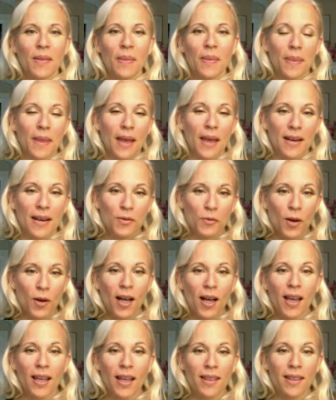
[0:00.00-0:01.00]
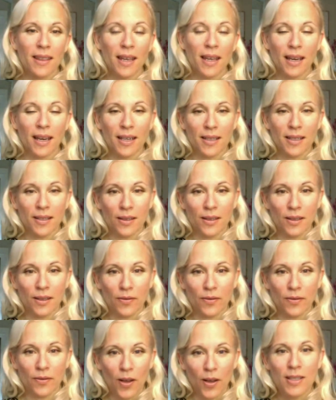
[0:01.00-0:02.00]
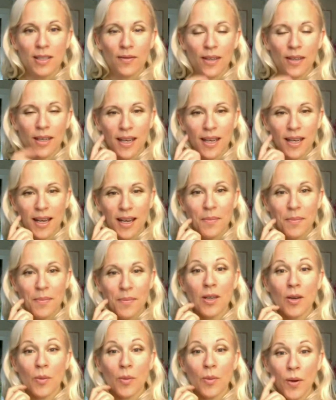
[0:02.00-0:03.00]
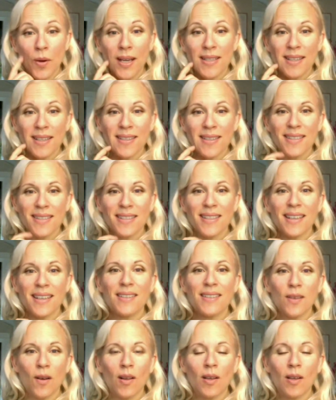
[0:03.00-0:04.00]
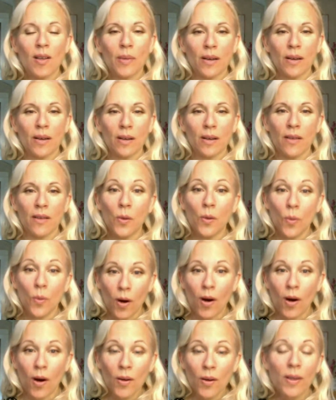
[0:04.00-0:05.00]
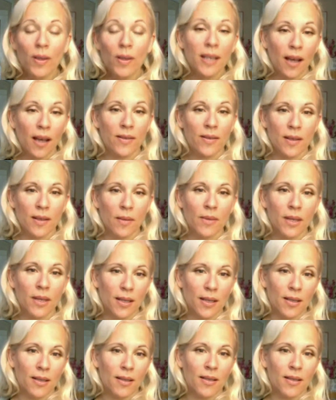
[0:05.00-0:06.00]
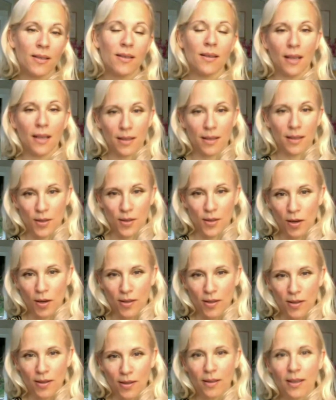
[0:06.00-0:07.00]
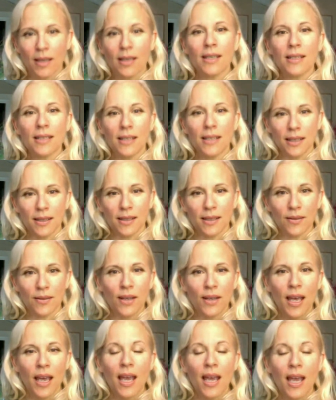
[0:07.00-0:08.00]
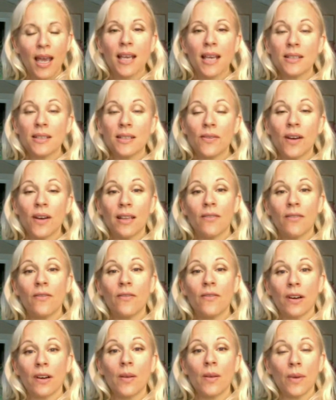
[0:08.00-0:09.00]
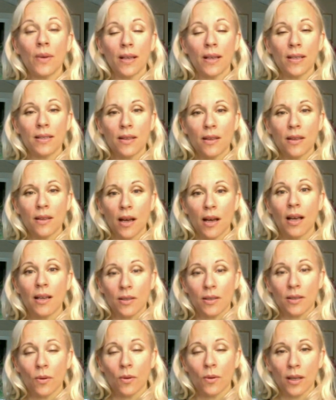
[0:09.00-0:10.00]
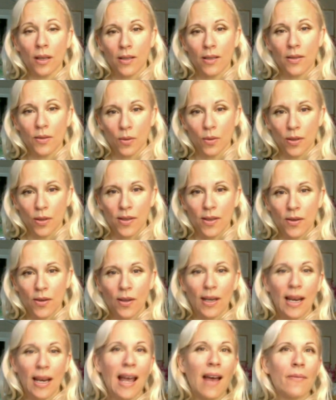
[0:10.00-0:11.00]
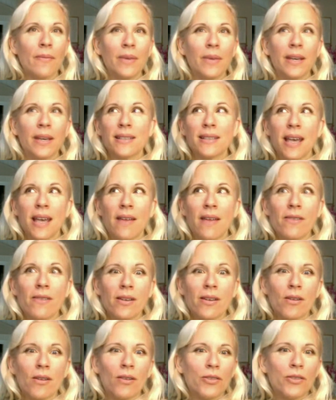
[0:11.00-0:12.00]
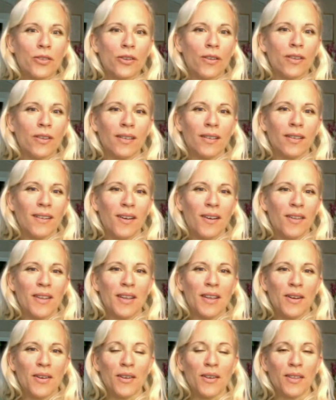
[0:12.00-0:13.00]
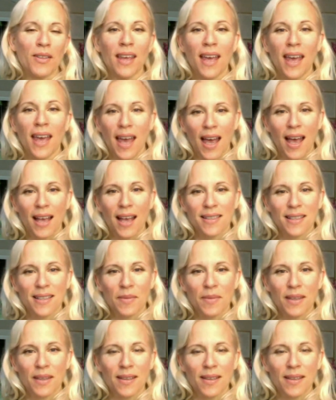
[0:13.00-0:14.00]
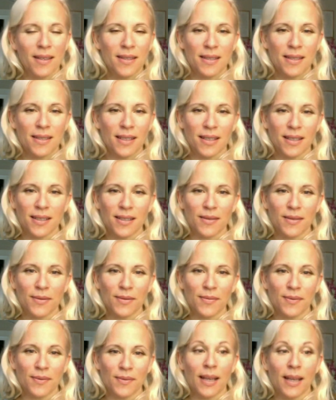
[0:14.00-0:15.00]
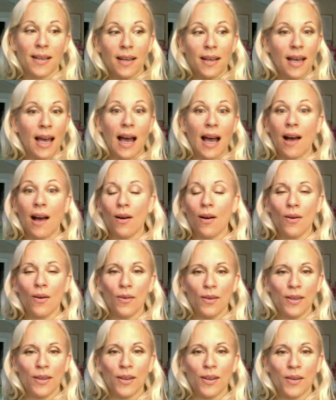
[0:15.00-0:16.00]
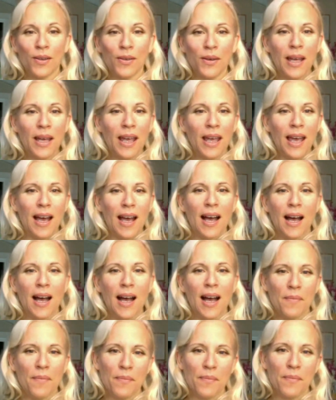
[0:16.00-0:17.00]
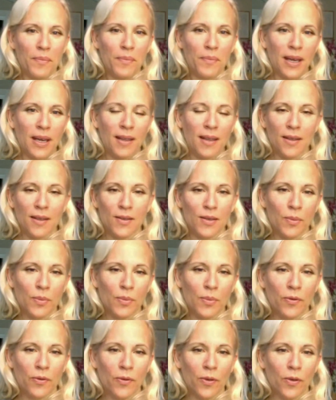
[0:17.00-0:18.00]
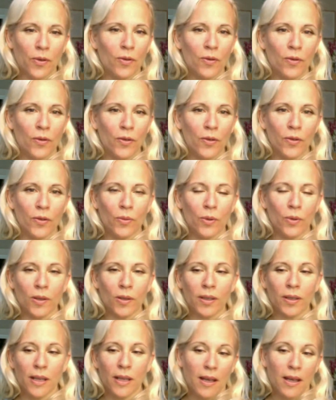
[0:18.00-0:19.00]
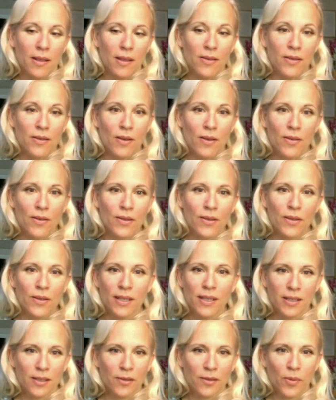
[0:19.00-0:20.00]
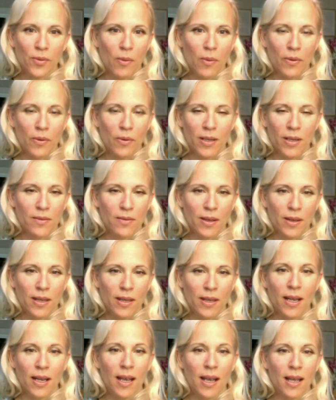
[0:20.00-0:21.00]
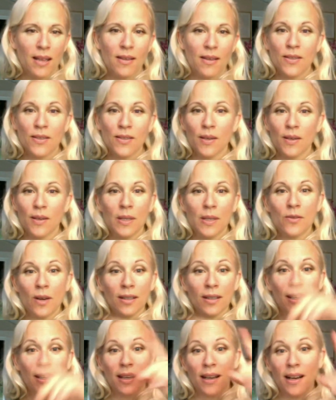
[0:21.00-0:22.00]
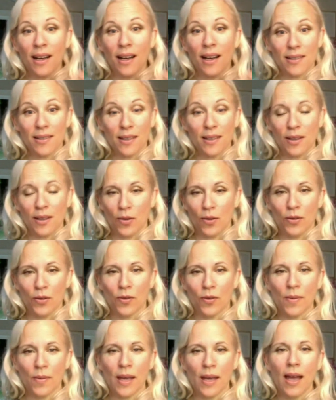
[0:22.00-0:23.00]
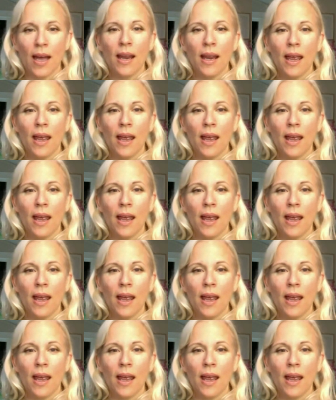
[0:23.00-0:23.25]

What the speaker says: That is why that the philosophy, pick your poisons, is all about, if you are going to have something that's toxic and addictive, is to find the very best and the highest quality source that you can have, because every culture on the earth has something that's addictive, like cacao, big in the superfood world. There's also addictive properties within it, and there's going to be drug-like highs and lows from that.